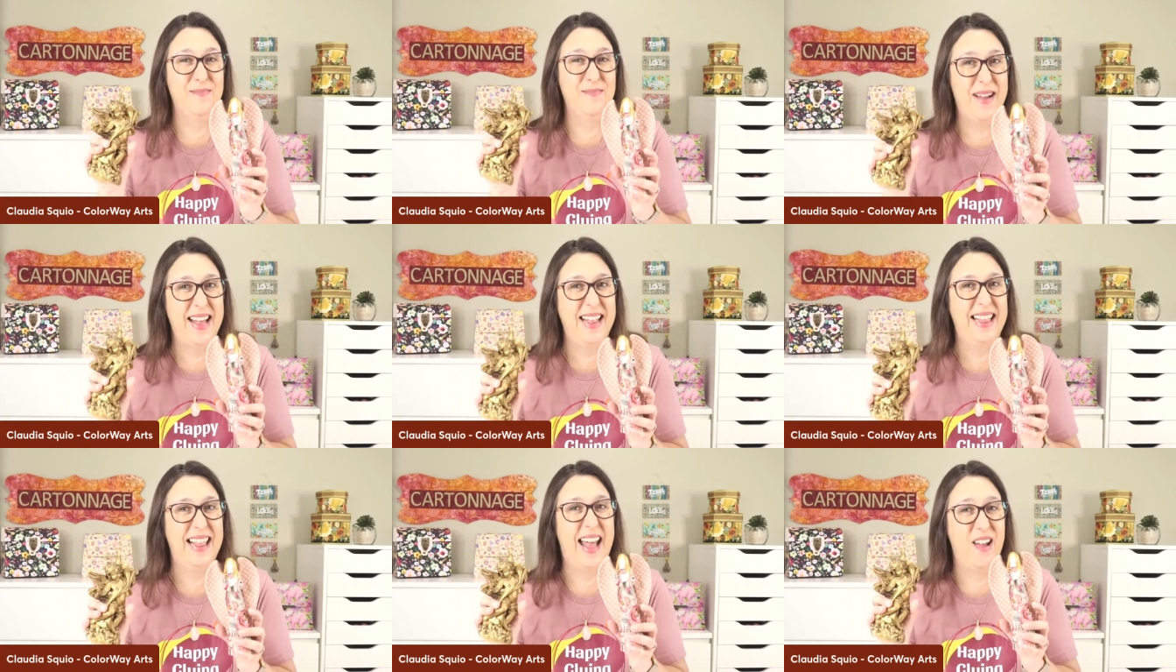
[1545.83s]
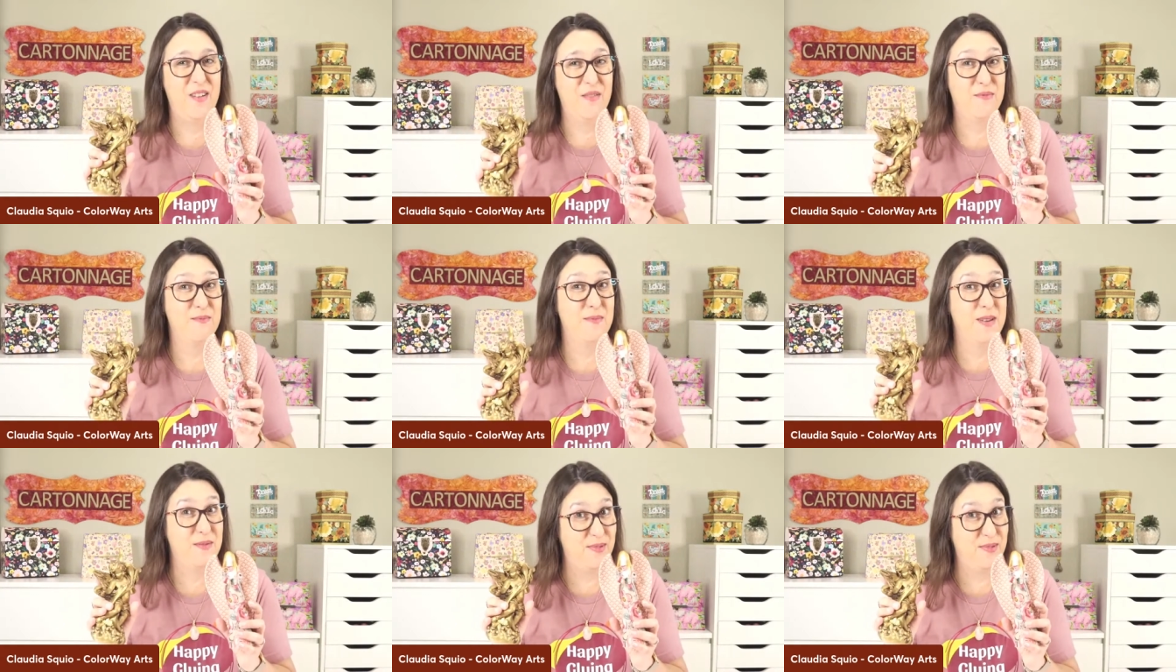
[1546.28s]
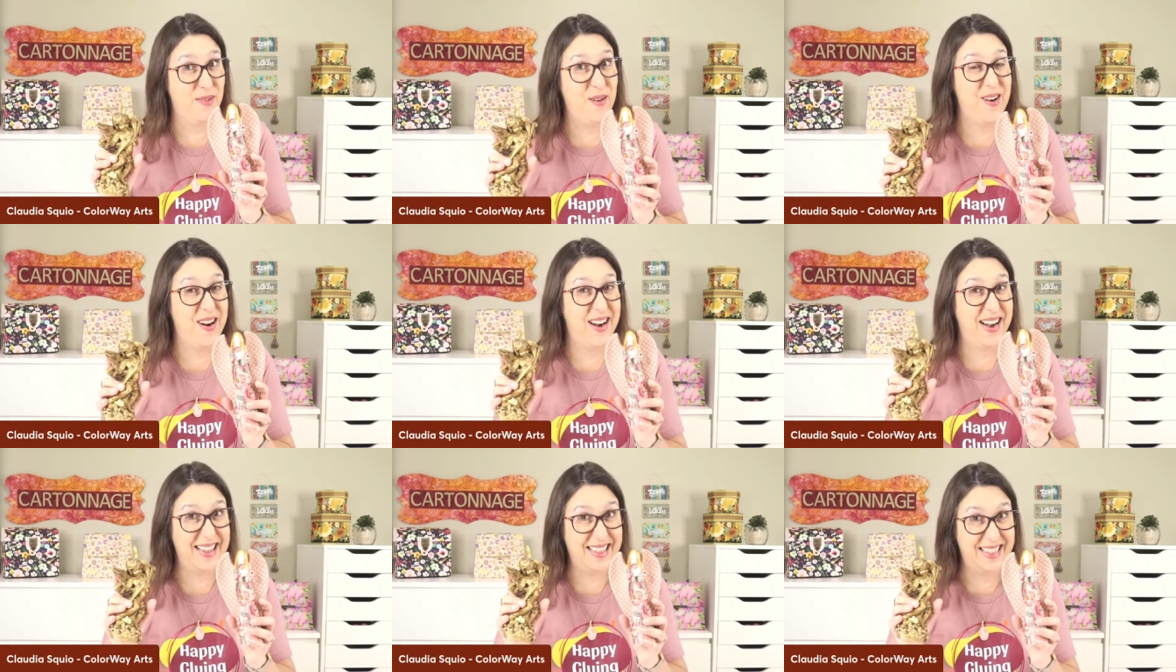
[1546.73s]
in my life
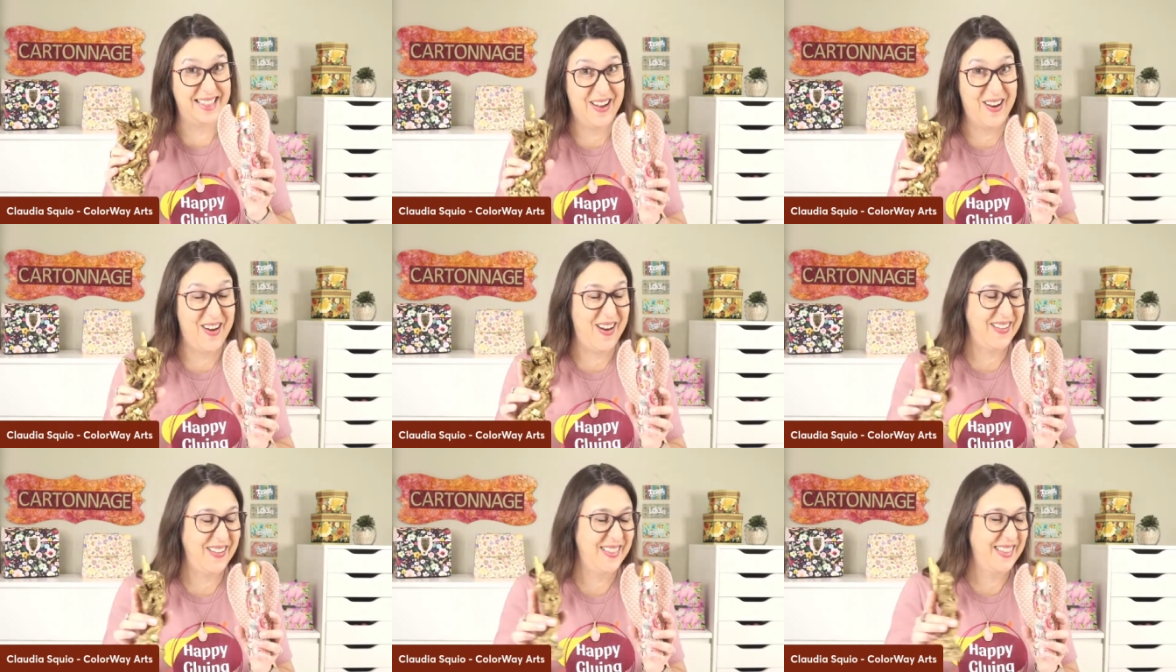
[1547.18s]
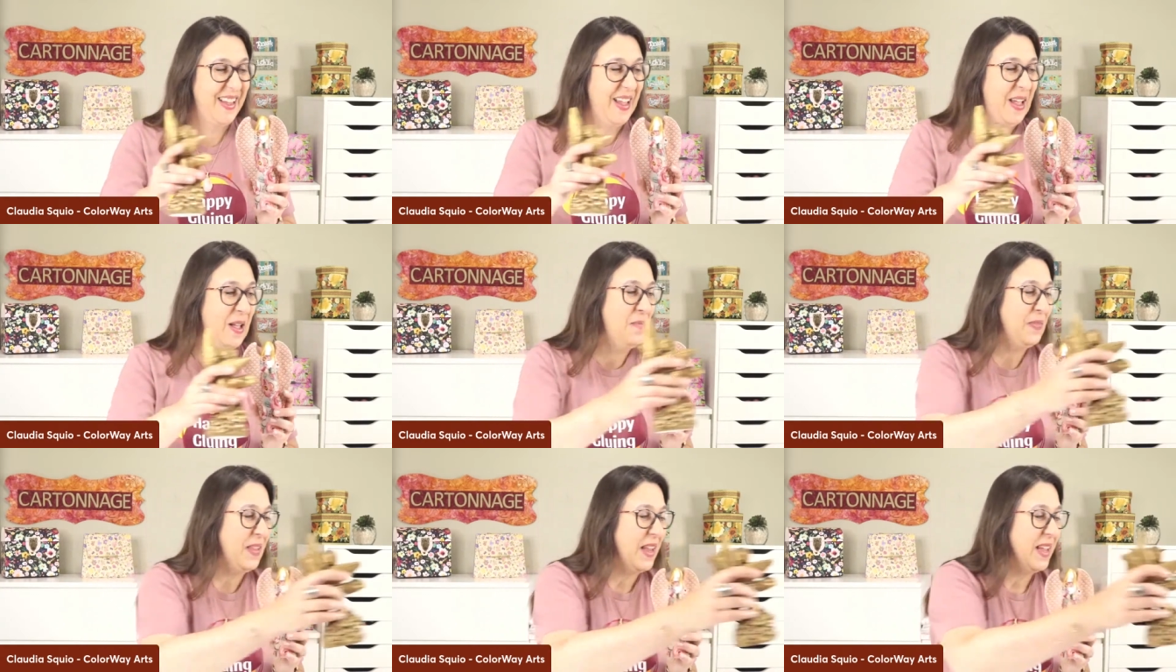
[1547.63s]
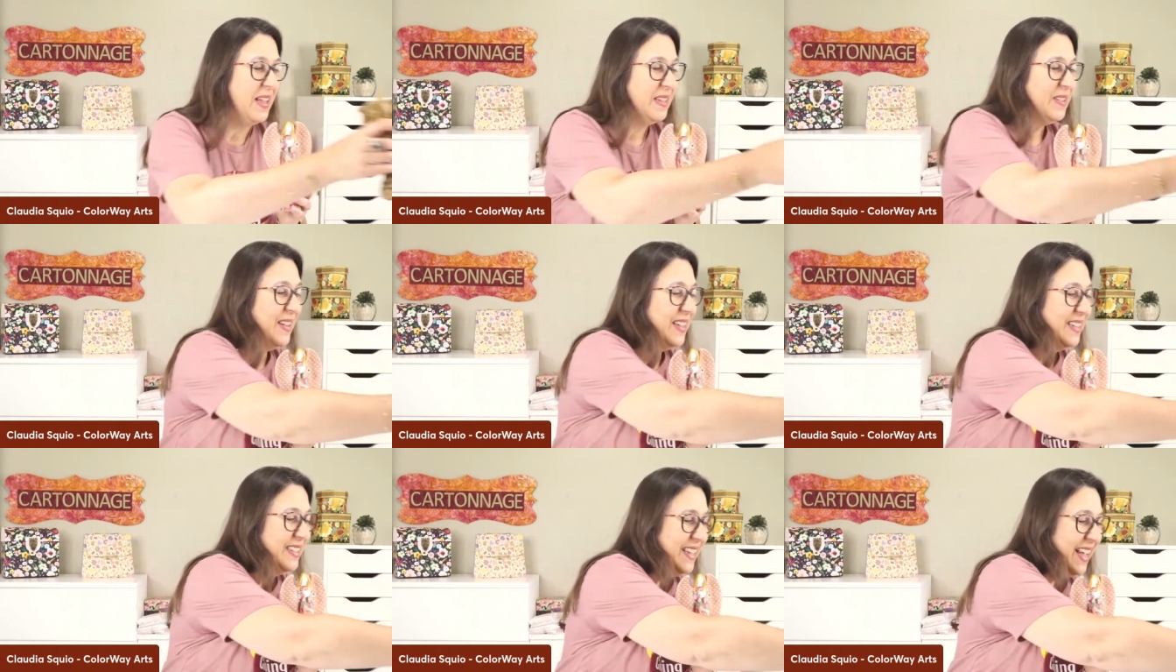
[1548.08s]
before a lot.
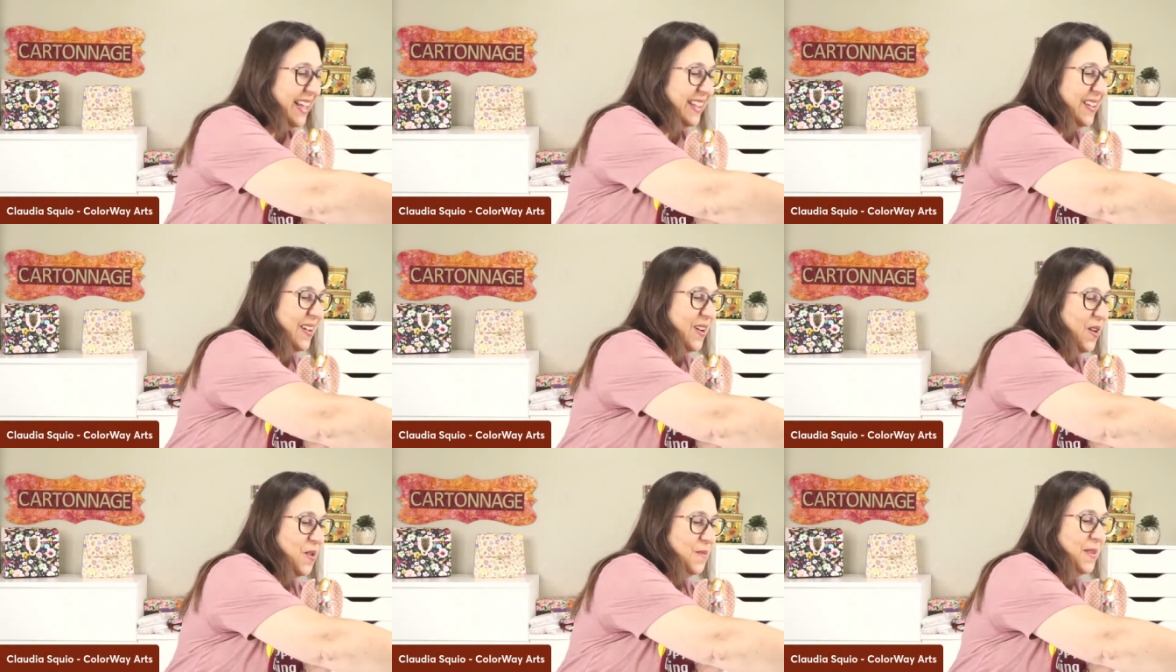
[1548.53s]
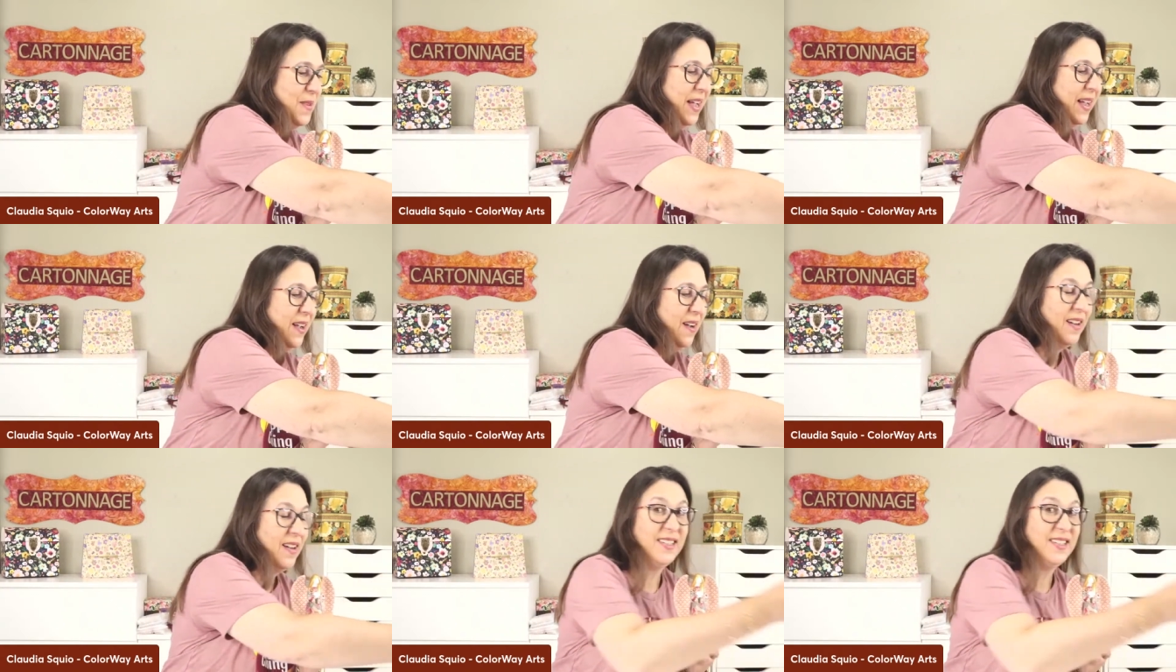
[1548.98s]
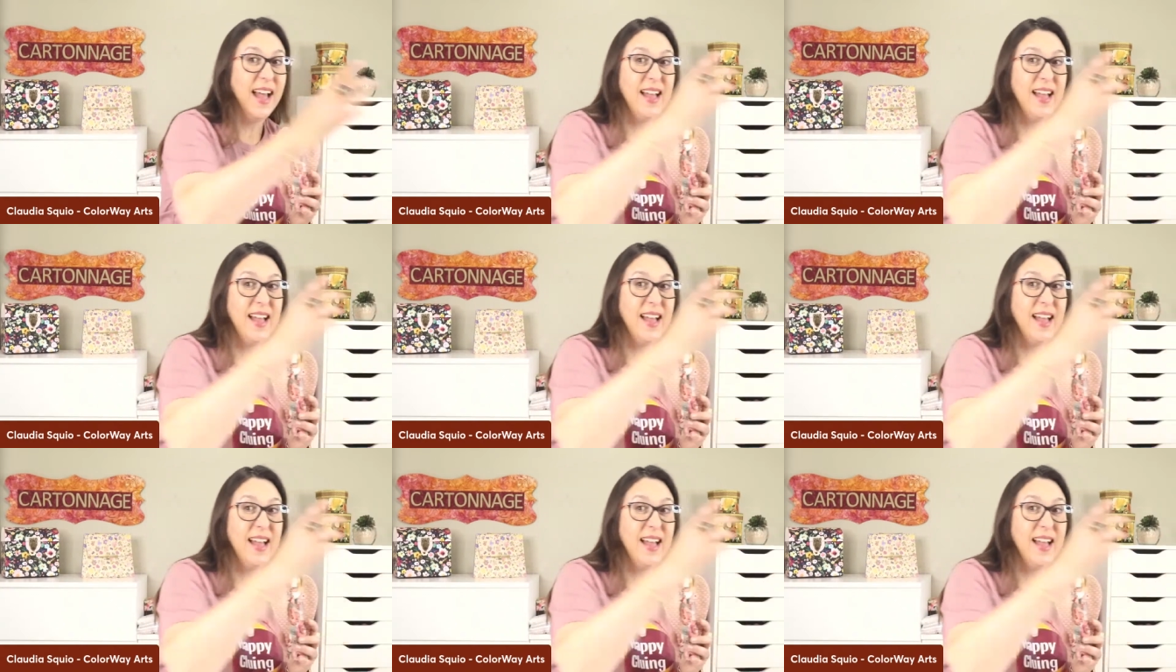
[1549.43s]
So I said, oh my gosh,